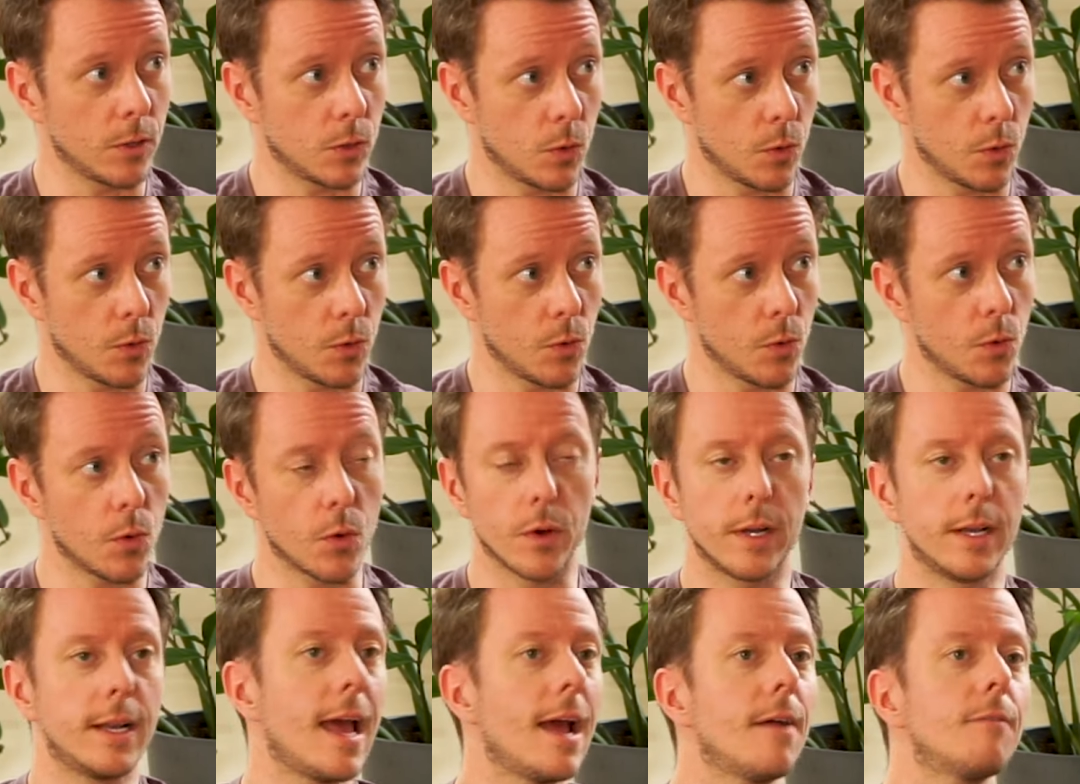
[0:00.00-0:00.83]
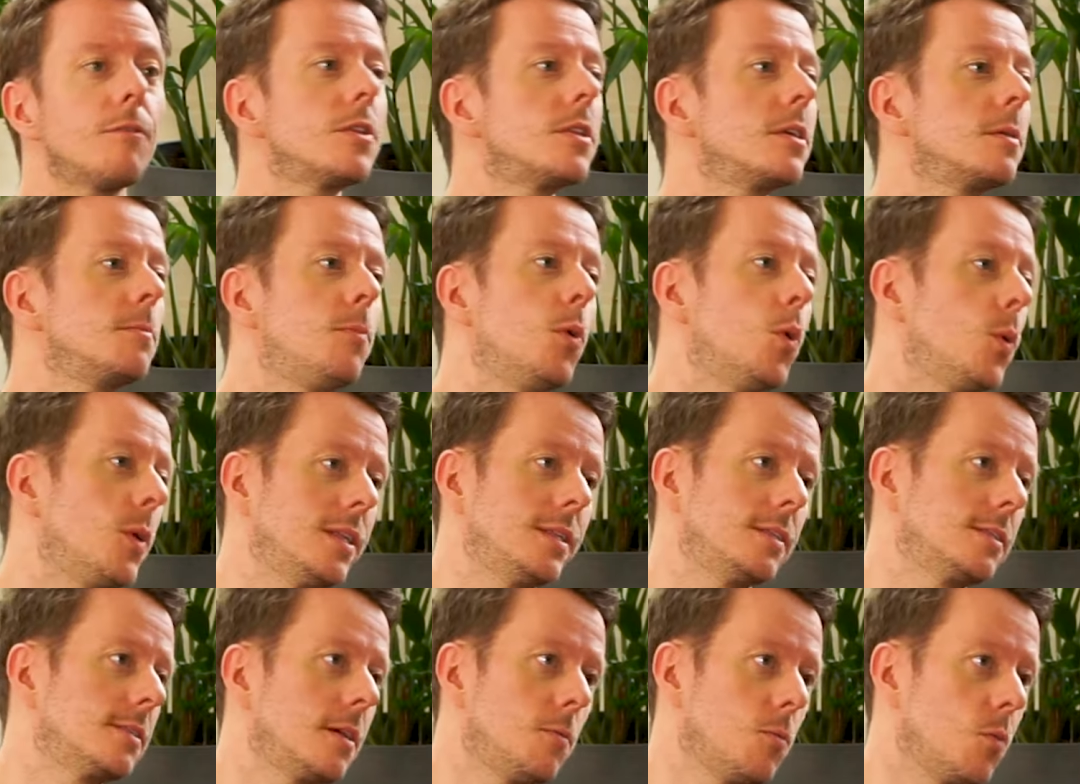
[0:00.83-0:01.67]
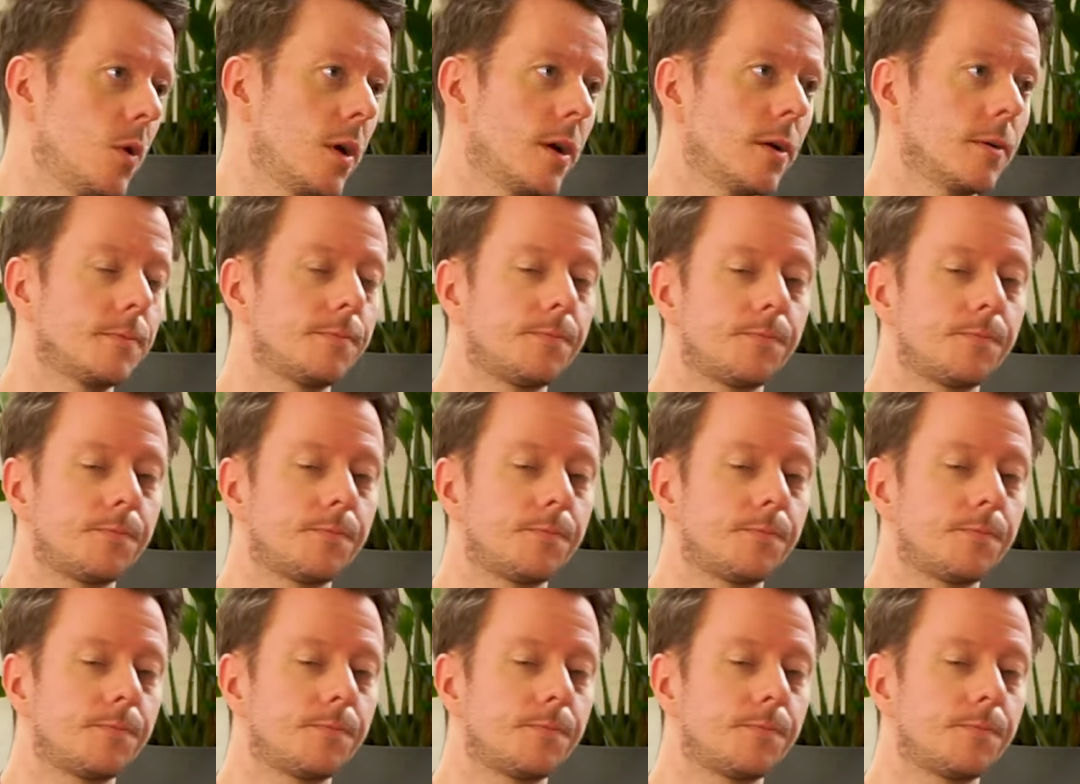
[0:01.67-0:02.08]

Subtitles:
or and everything points somewhere.